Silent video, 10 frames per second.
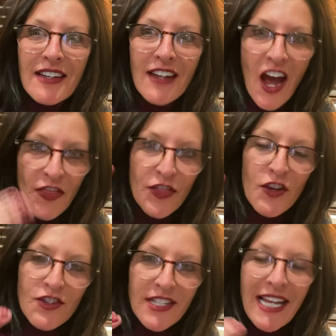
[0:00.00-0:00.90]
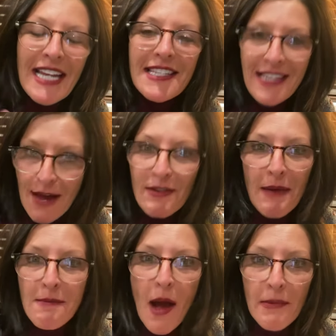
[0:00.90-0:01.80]
on Thursday nights, and that was my
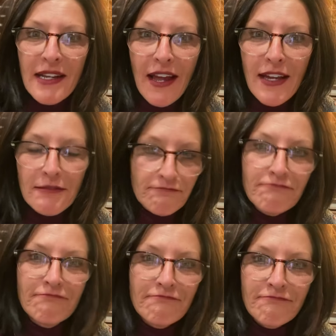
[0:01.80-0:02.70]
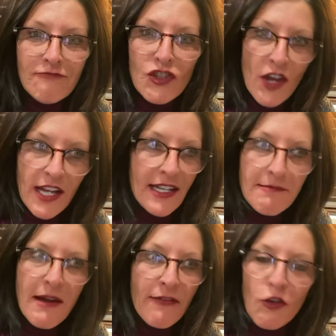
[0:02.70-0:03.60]
mopping night. So I could get
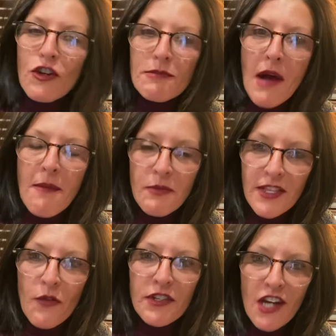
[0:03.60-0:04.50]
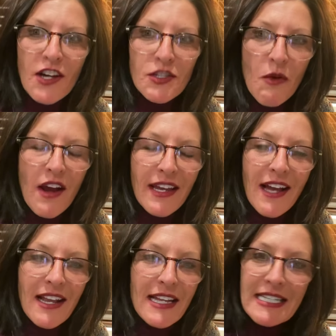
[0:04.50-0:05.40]
my floors mopped without the dogs walking
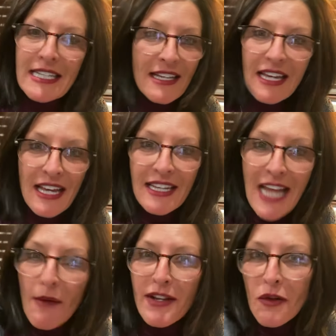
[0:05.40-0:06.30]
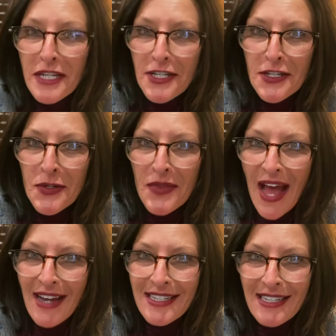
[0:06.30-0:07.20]
on it. Now I don't need to do
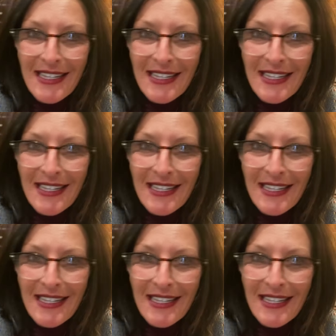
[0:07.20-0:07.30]
that.